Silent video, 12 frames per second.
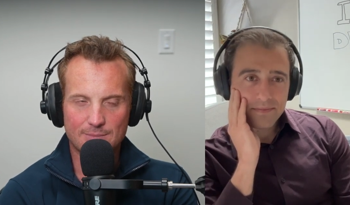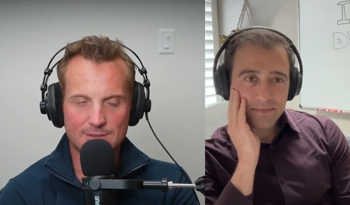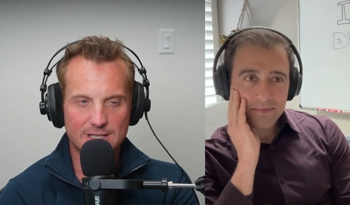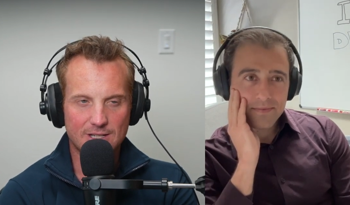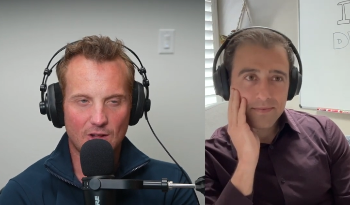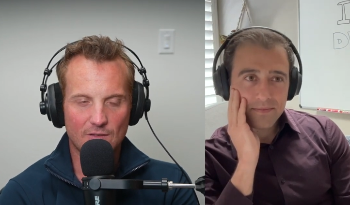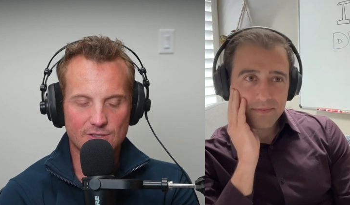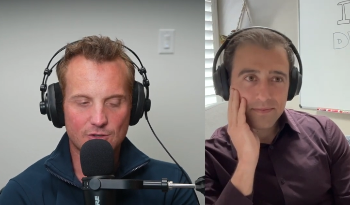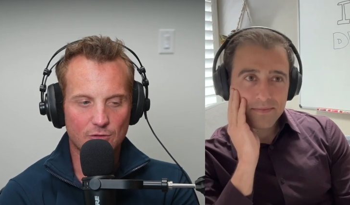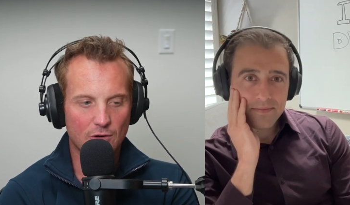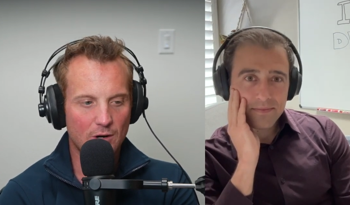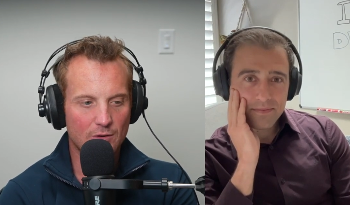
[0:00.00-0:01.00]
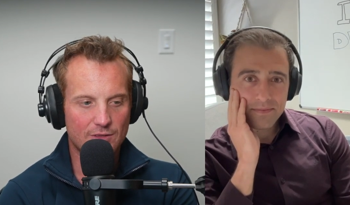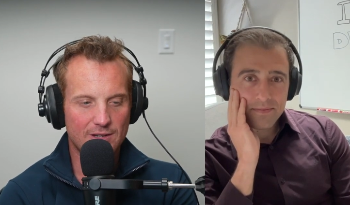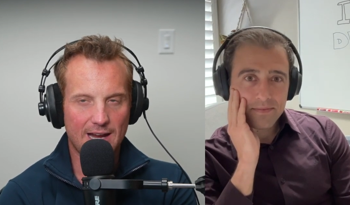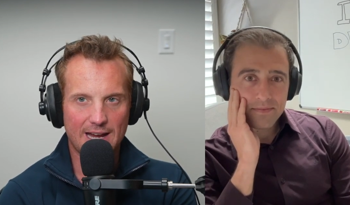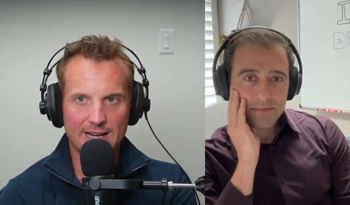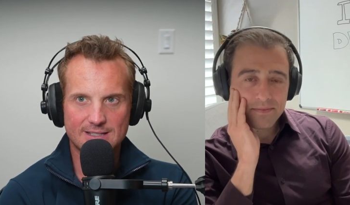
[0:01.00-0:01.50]
Speaker 1: I'm seeing all this growth in
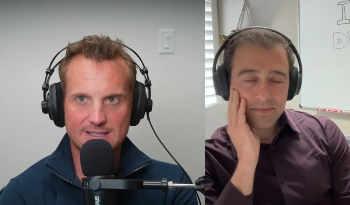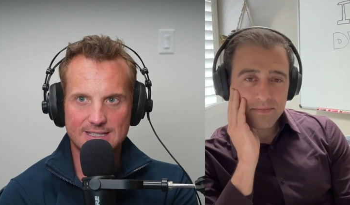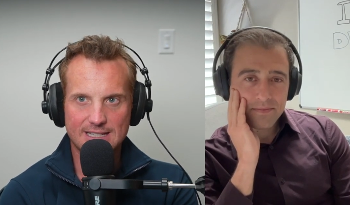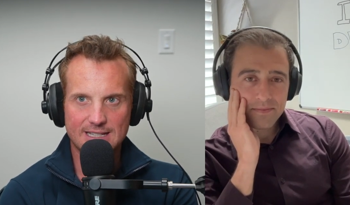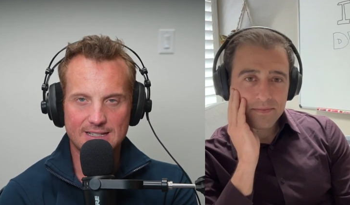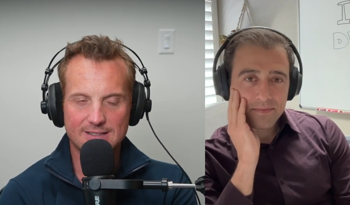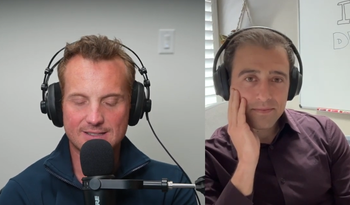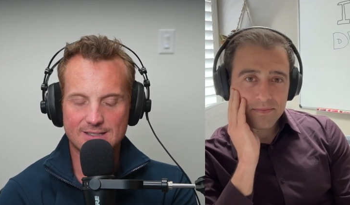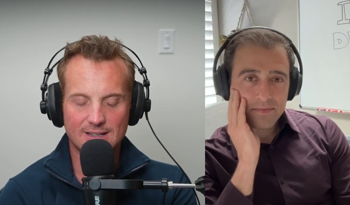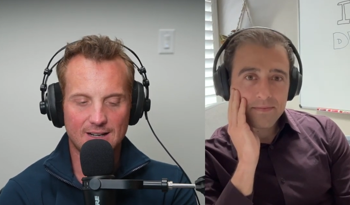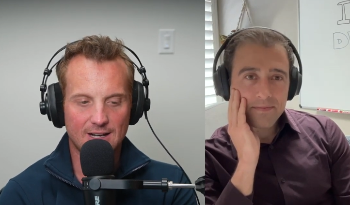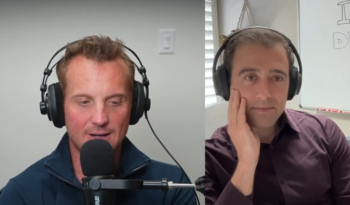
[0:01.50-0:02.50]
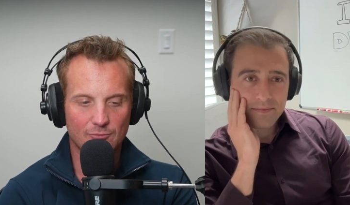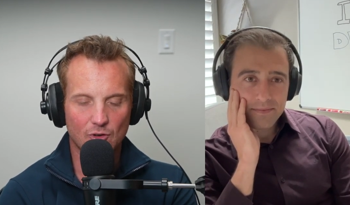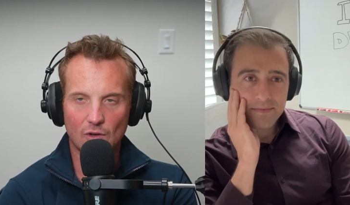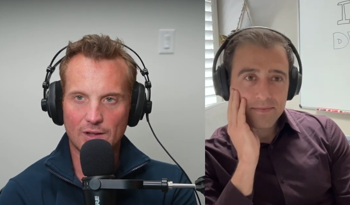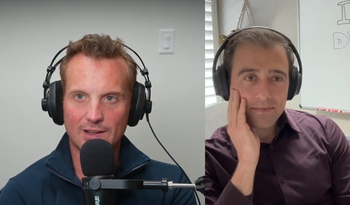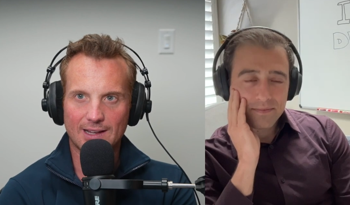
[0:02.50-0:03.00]
ASCs, um,
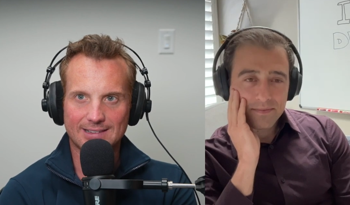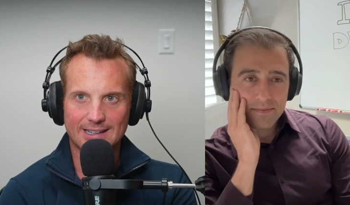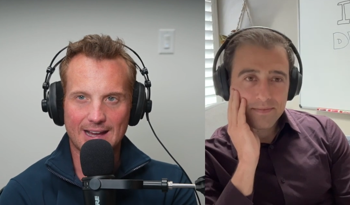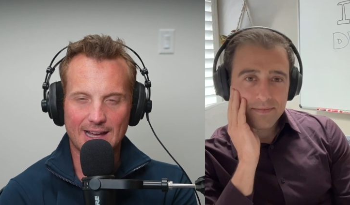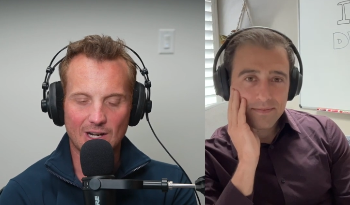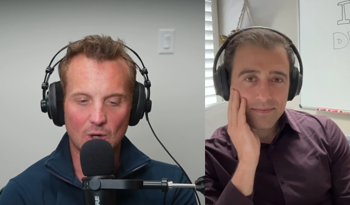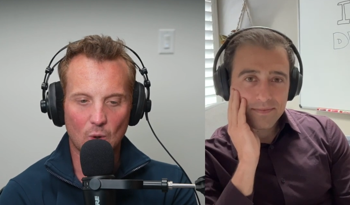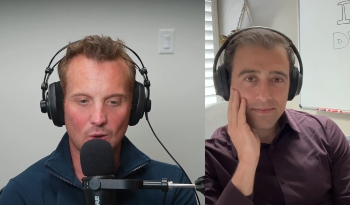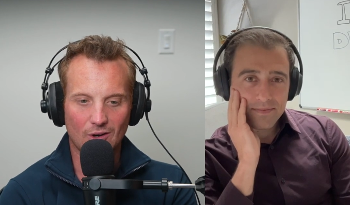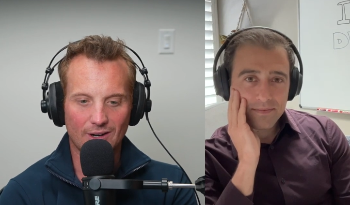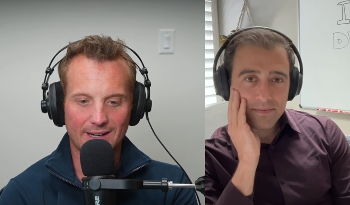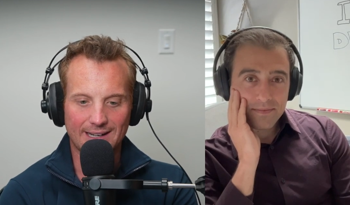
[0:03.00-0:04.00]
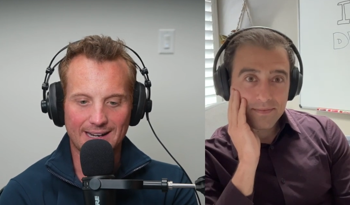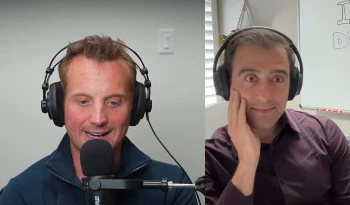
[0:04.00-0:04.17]
really like the category.